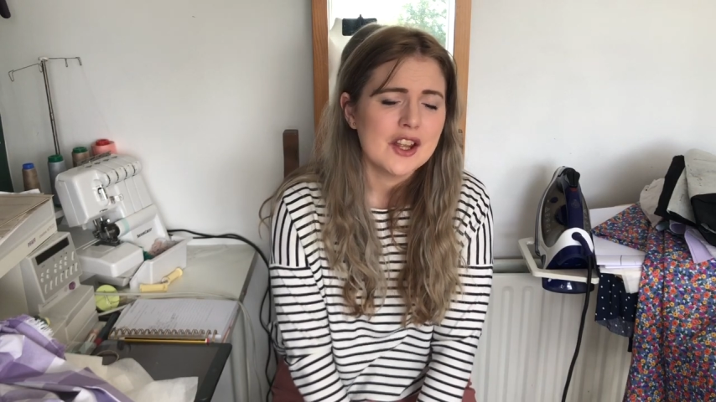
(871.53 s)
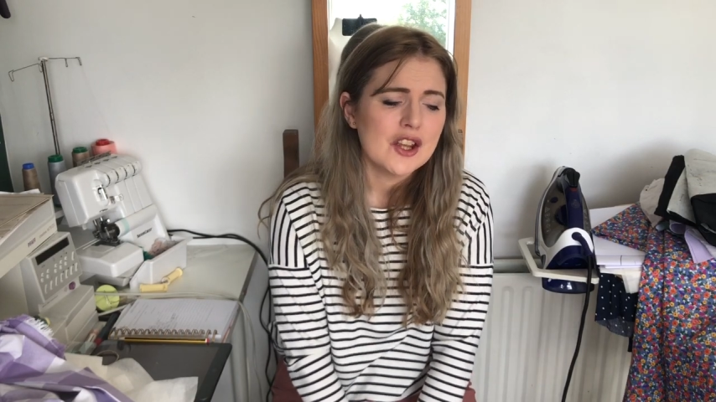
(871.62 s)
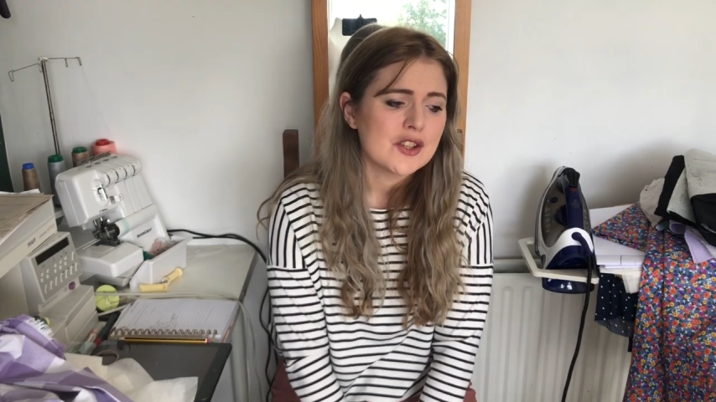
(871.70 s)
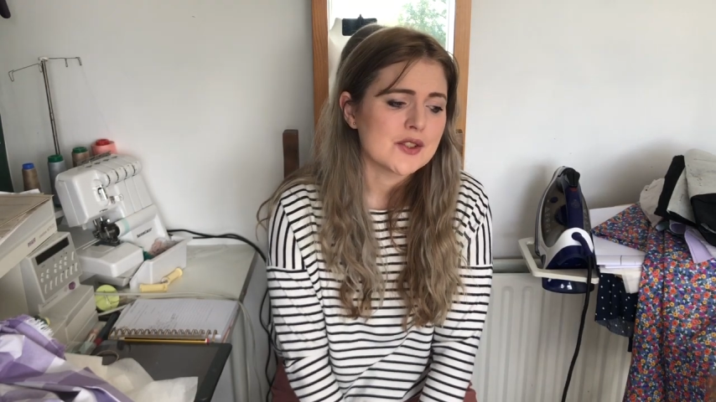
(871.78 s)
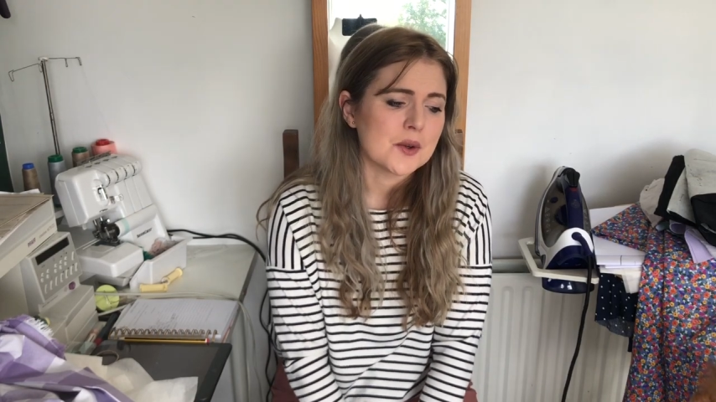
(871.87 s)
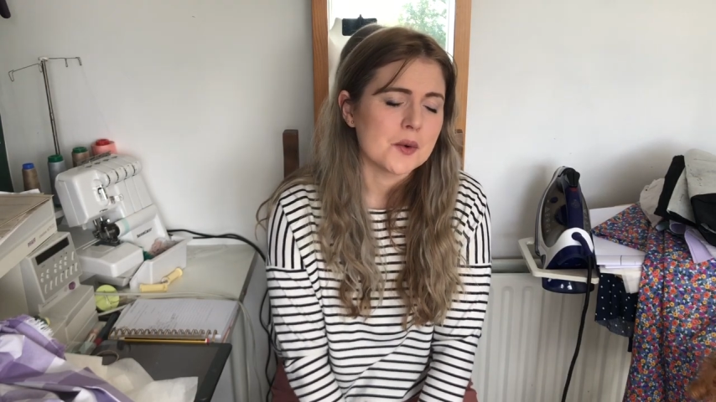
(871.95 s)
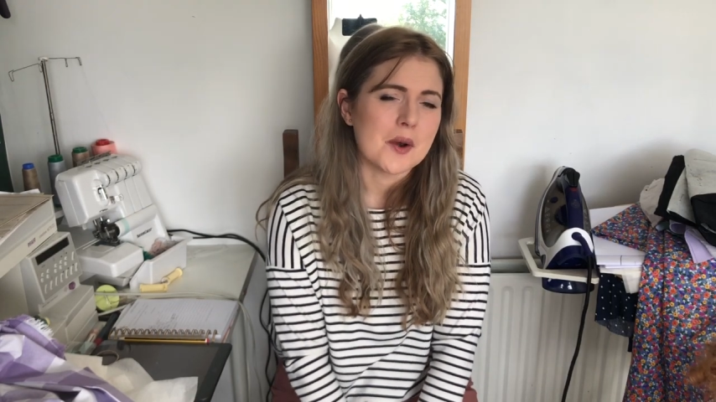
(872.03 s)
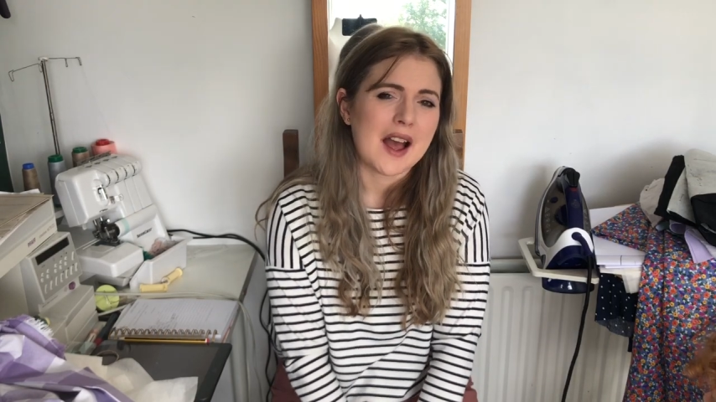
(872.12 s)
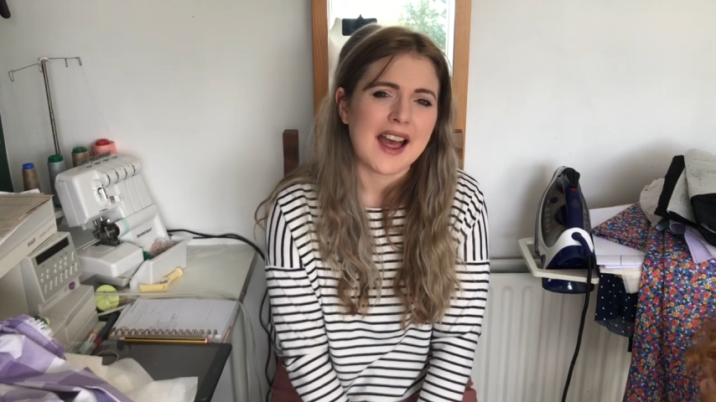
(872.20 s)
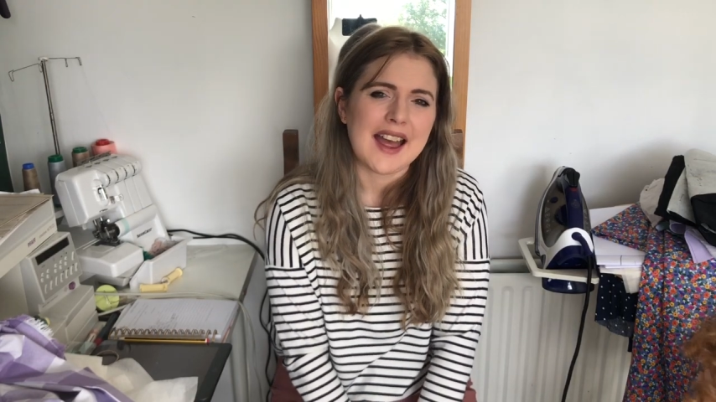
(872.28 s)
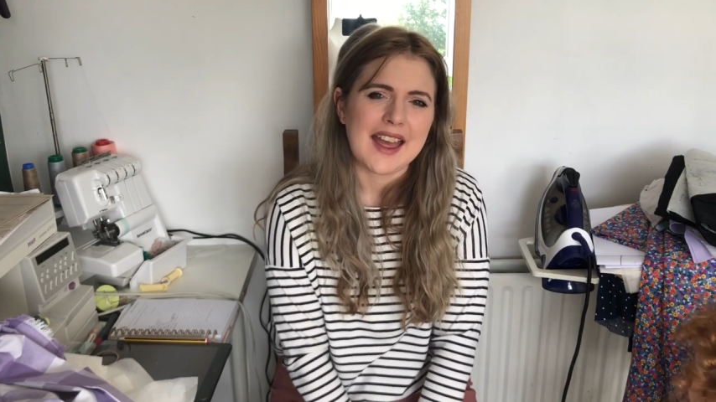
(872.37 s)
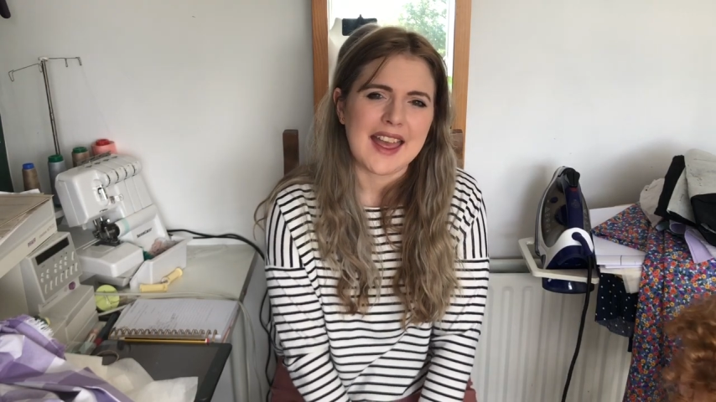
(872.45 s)
So
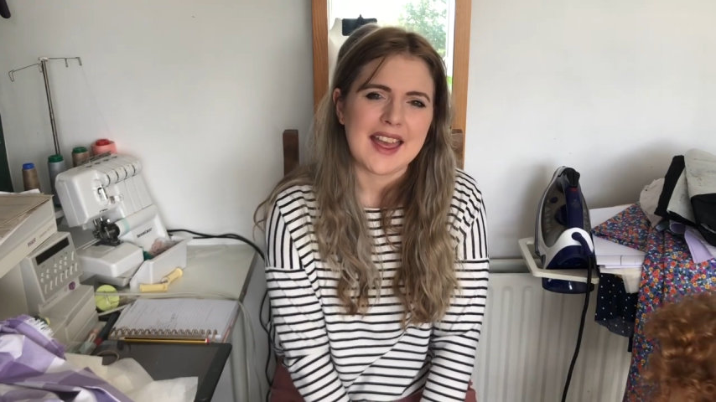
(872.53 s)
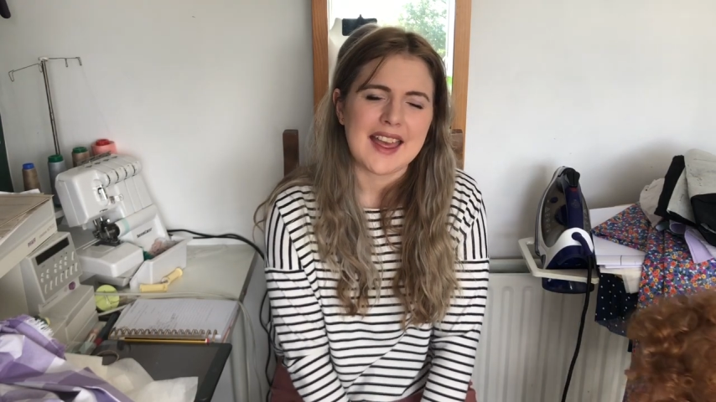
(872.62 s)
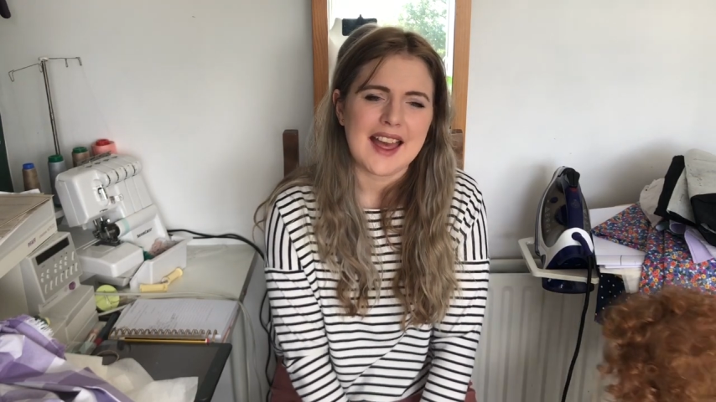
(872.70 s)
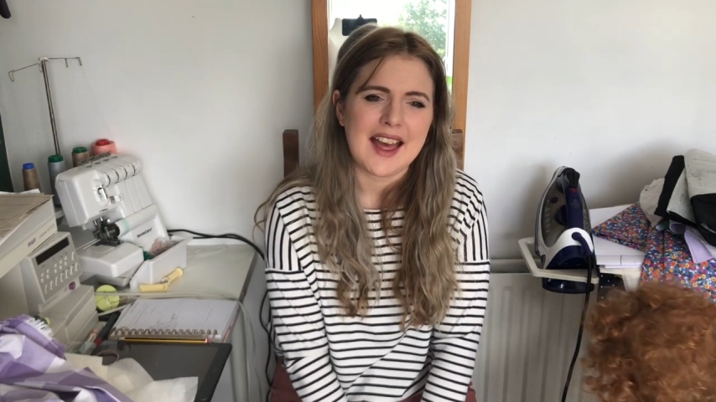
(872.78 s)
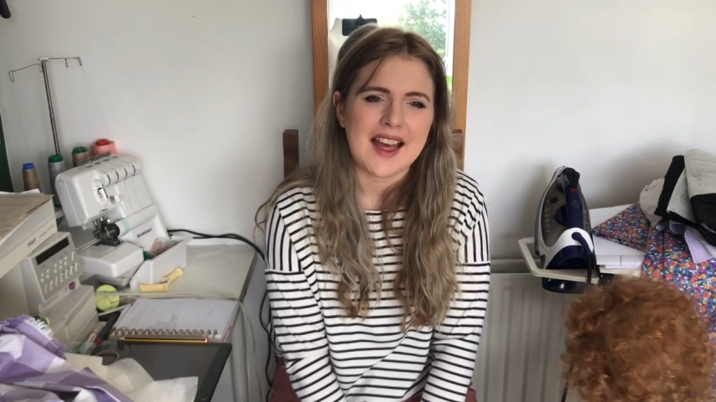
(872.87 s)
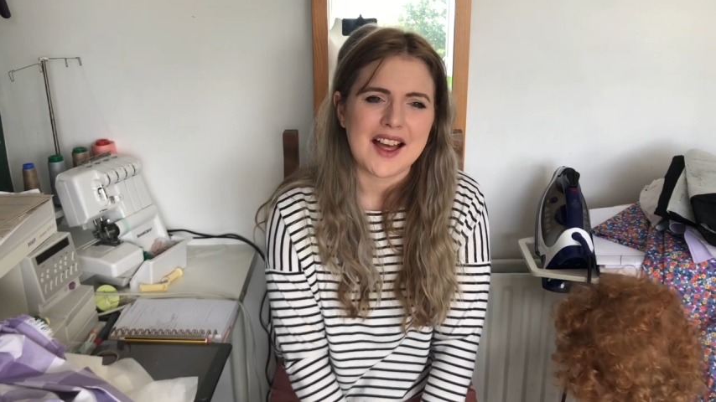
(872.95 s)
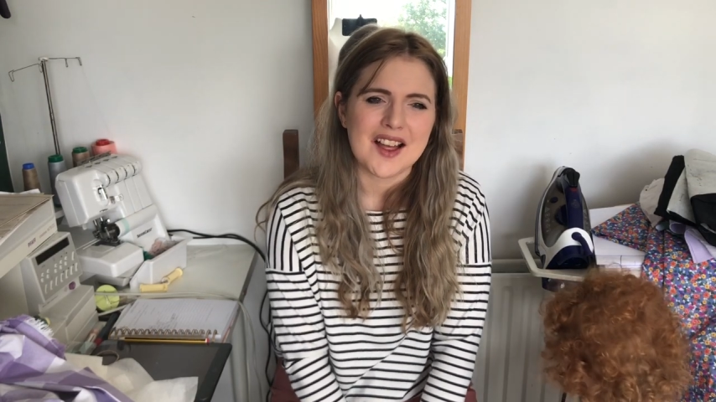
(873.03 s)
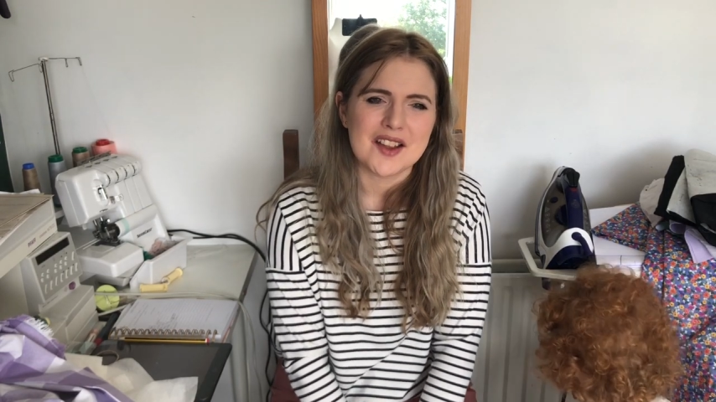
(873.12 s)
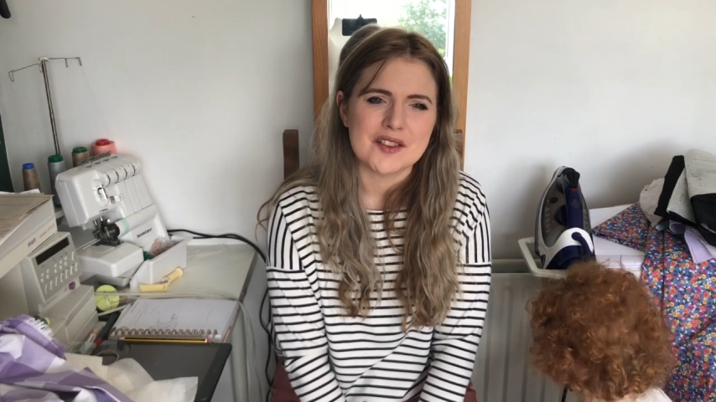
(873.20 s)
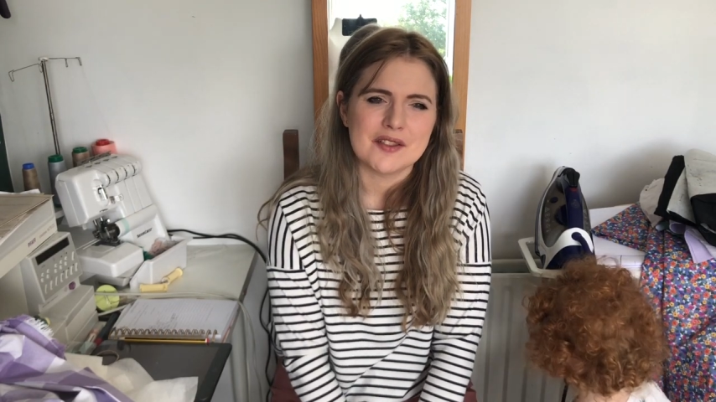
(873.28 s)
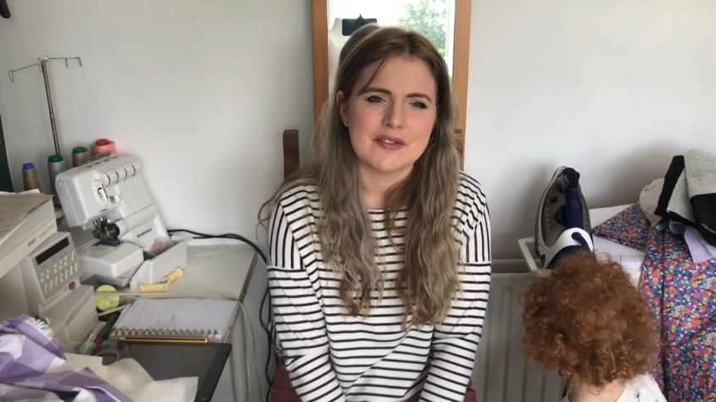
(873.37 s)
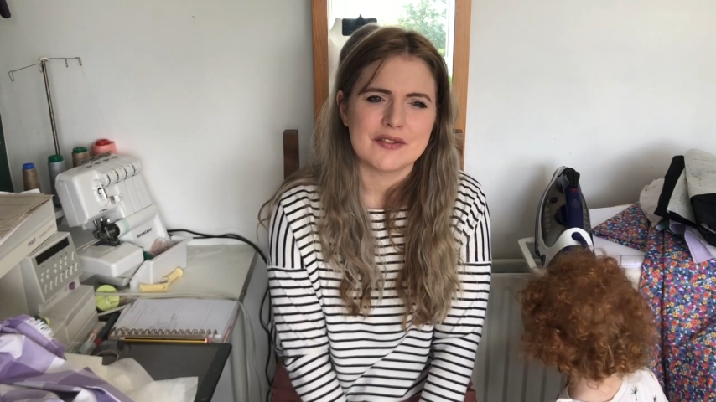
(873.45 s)
I
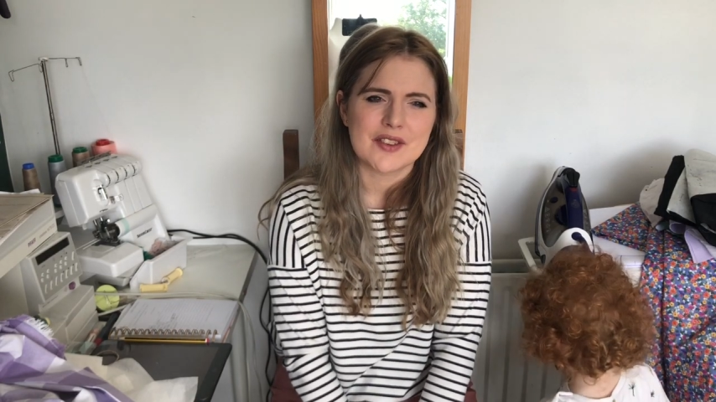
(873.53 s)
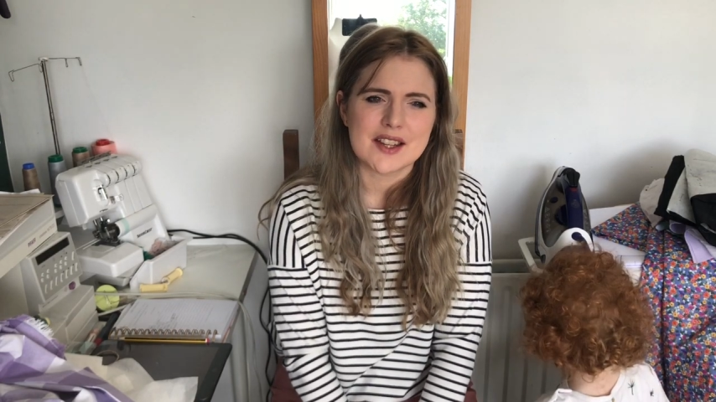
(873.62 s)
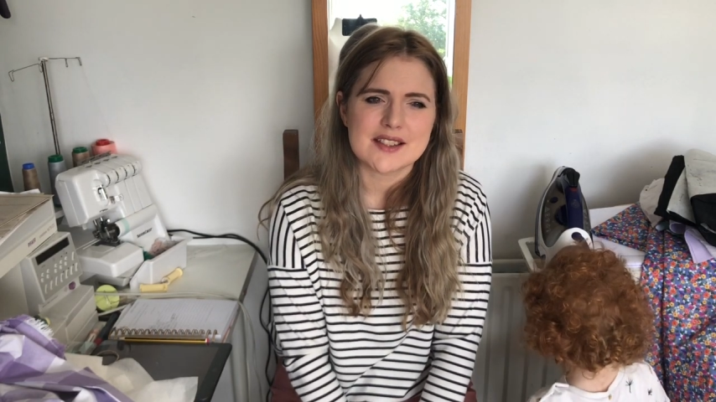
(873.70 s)
have